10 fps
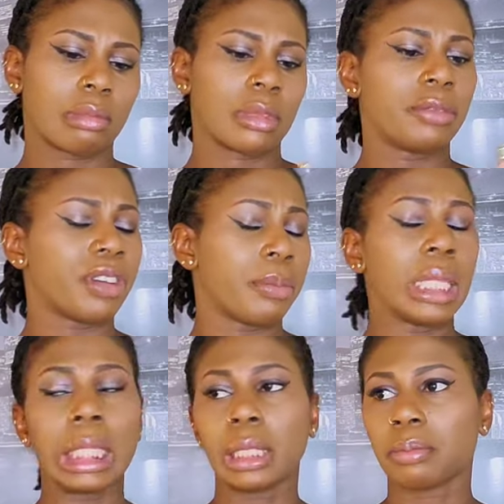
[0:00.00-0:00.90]

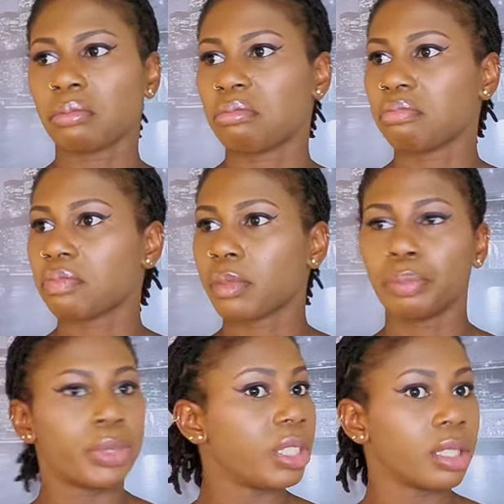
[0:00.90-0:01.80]
feminine,
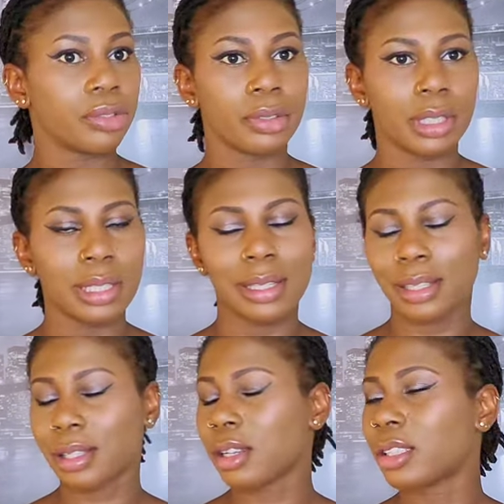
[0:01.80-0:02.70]
beautiful,
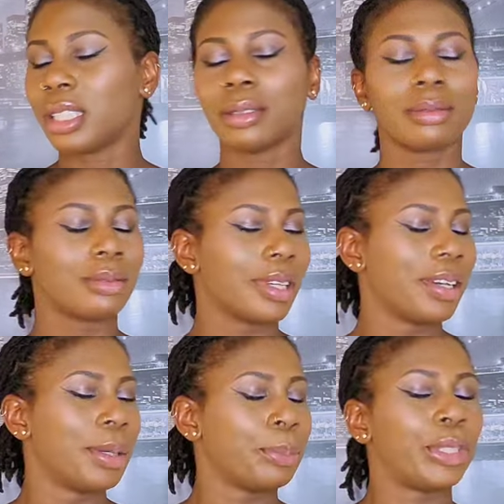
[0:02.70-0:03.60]
stunning,
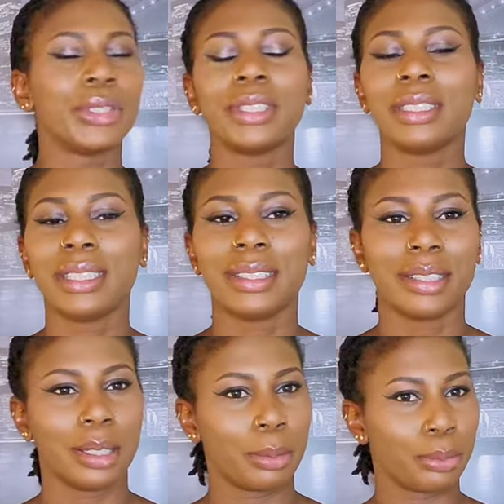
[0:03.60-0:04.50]
peony
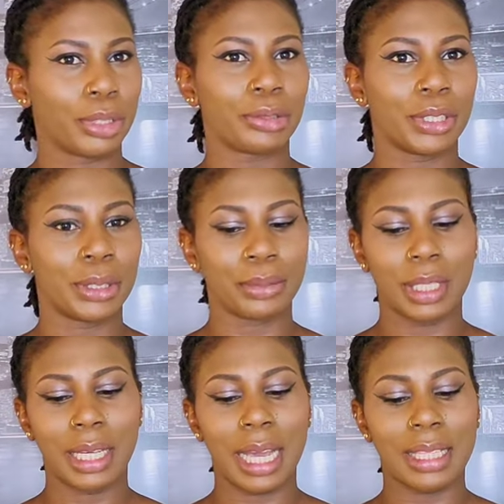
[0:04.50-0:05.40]
perfume,
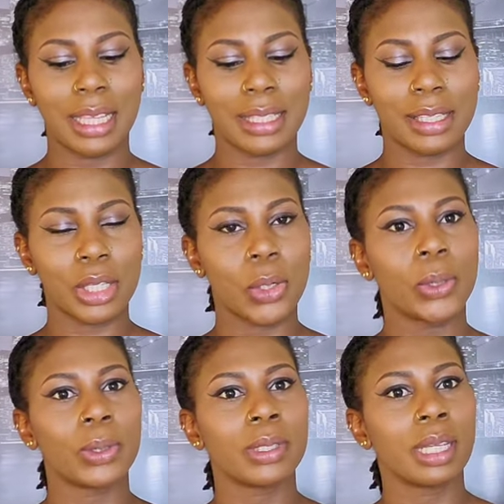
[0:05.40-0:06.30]
and it is
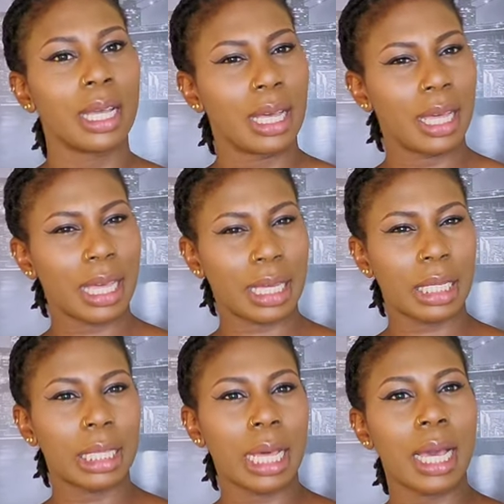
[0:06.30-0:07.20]
called
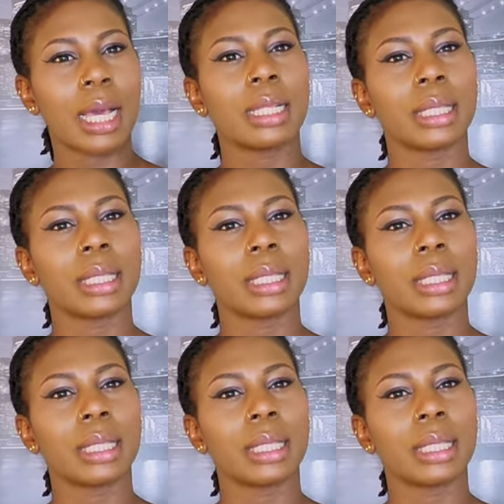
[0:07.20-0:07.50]
Eclat